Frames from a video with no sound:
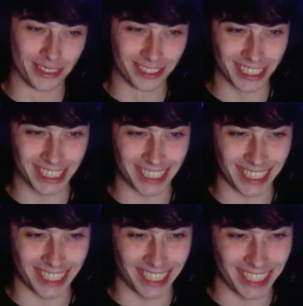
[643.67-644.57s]
Bullshit.
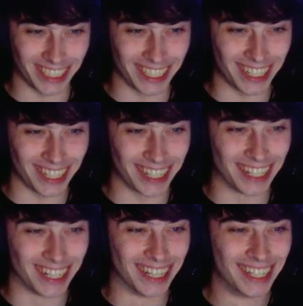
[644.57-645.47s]

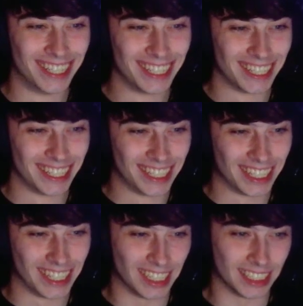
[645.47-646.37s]
I
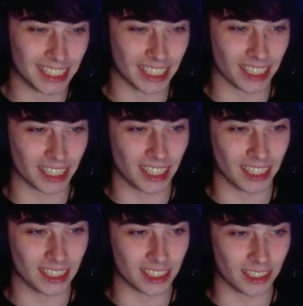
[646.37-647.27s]
didn't see your
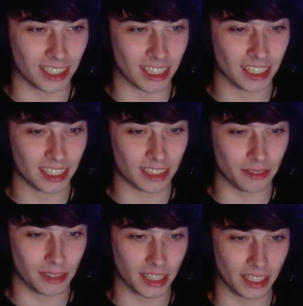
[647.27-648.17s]
guard, so I
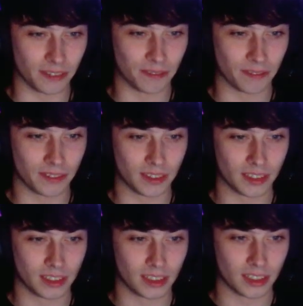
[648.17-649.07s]
don't mind
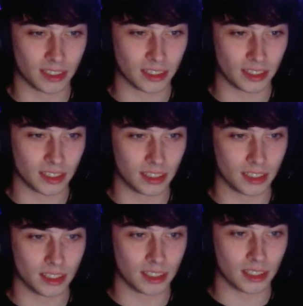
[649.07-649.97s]

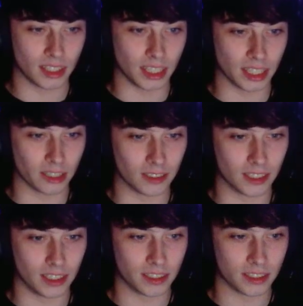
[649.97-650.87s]
that. Hey, yo,
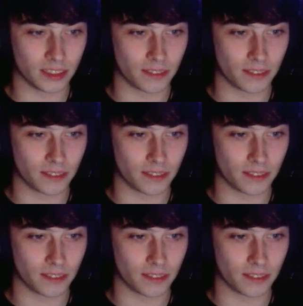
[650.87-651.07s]
what are you?